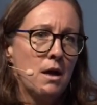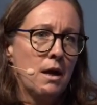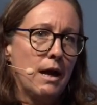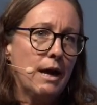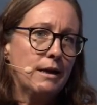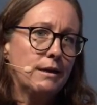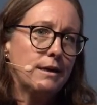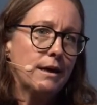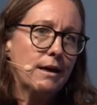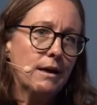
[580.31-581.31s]
And
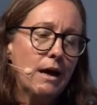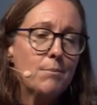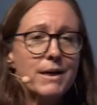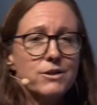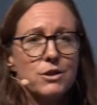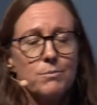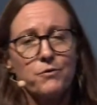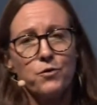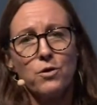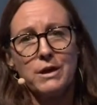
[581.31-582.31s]
I mentioned
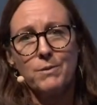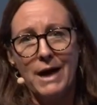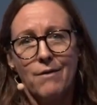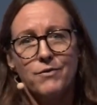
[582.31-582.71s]
before that we have